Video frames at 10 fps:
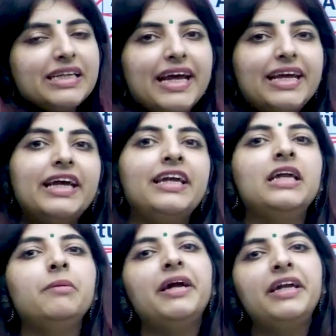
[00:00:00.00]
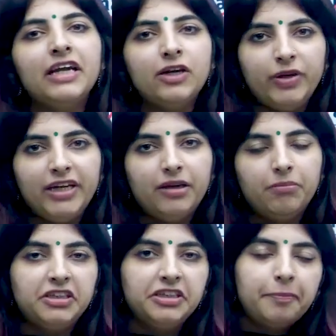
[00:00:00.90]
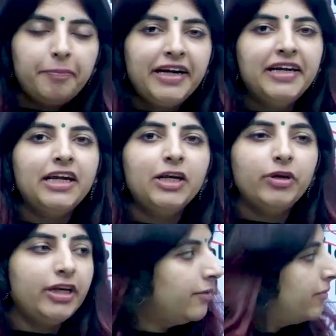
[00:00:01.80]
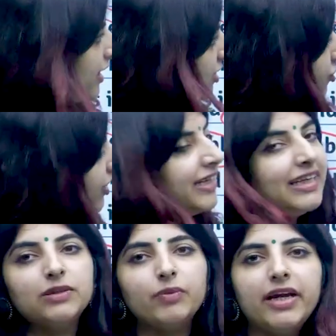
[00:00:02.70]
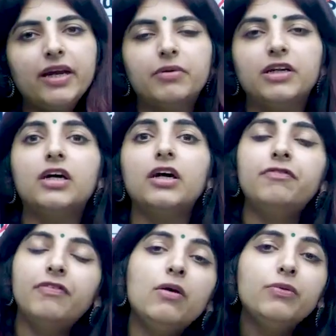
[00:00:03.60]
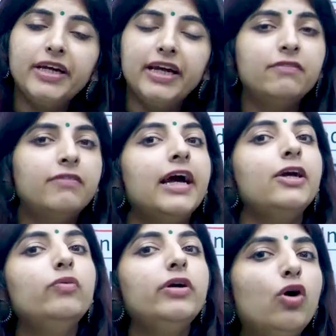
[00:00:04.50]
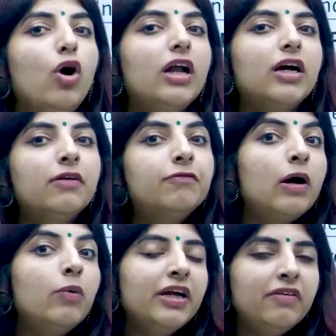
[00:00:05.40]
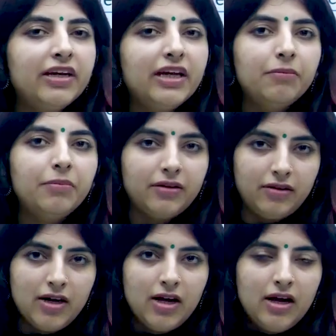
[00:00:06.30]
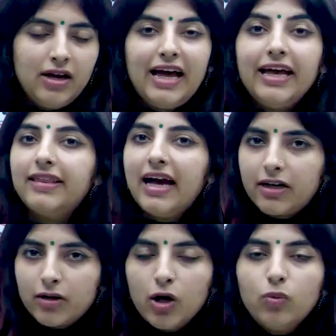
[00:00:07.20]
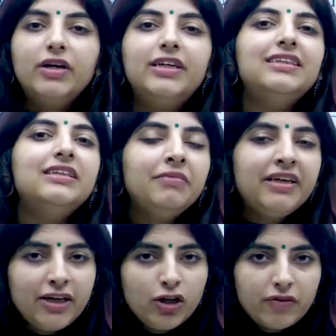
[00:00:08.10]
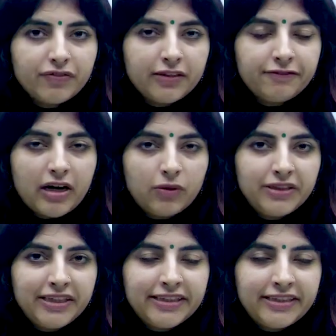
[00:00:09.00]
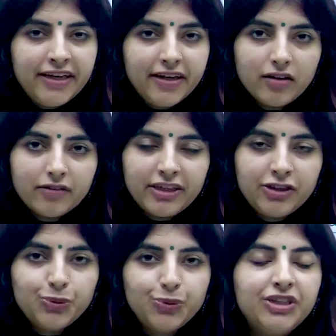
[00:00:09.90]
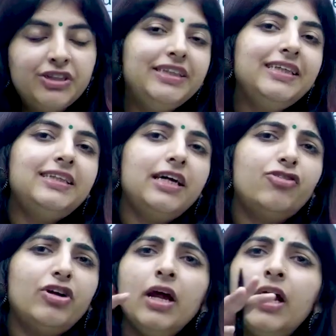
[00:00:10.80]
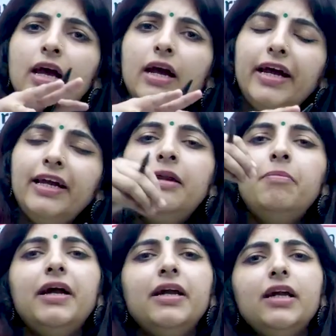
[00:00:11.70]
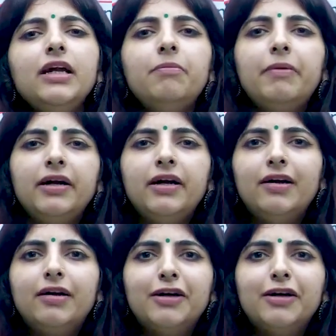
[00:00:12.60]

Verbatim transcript: like independent variable, dependent variable, extraneous variable, confounding. And why do we call a confounding variable like that? What is the meaning of confounding in here when used in research? And independent and dependent.